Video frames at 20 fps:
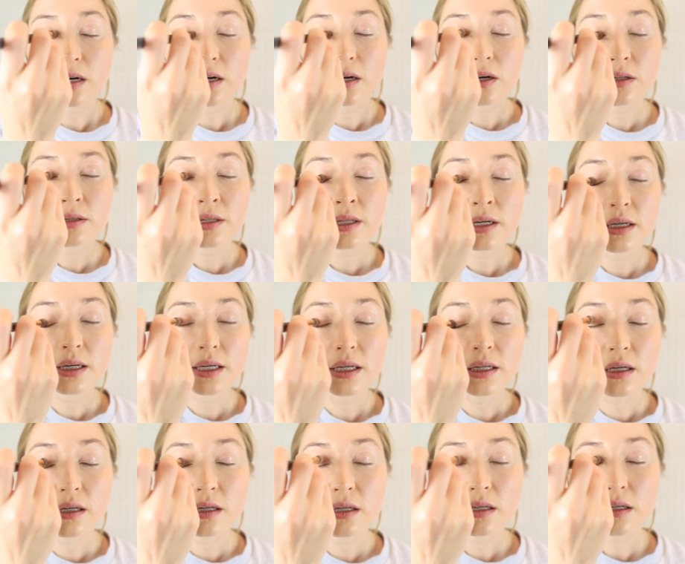on the
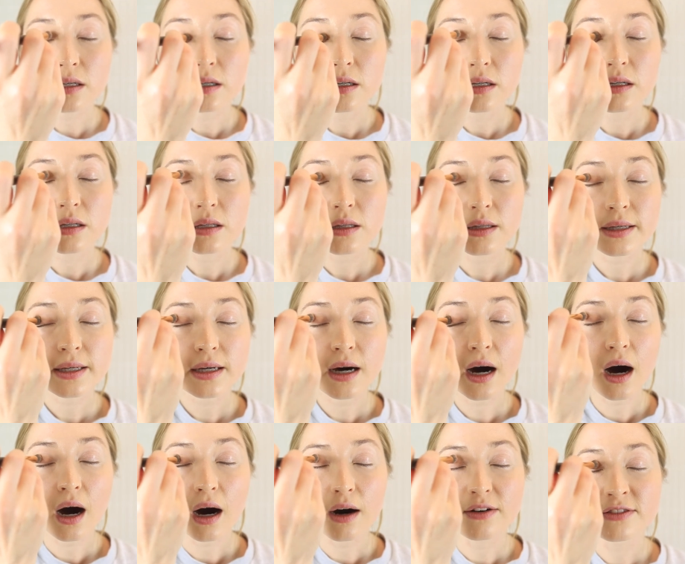inner, like
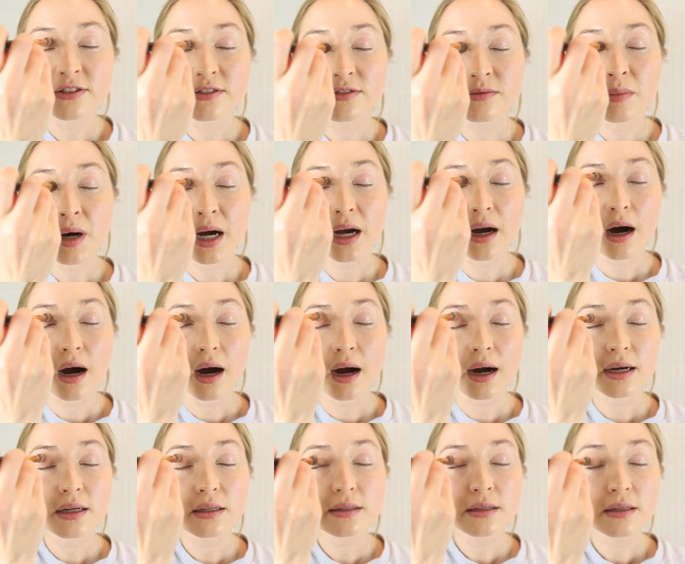half of my
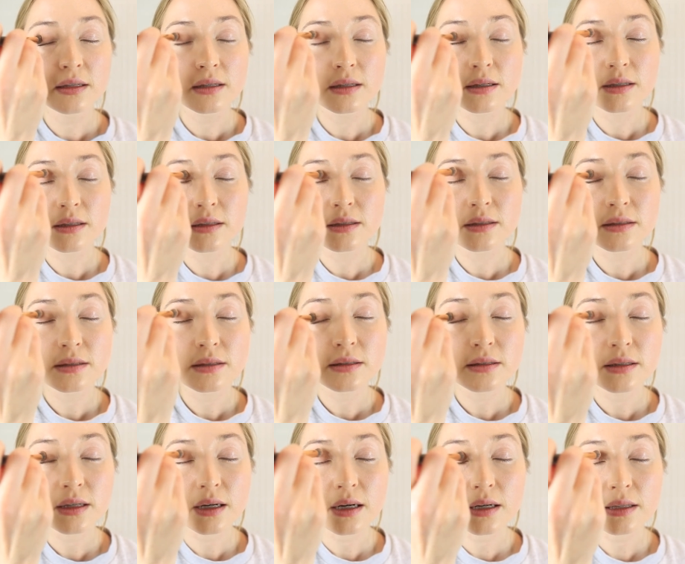
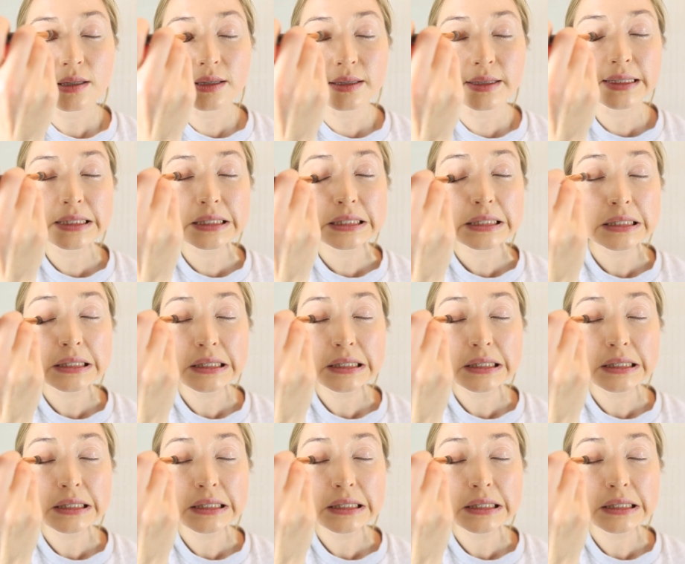eyelid.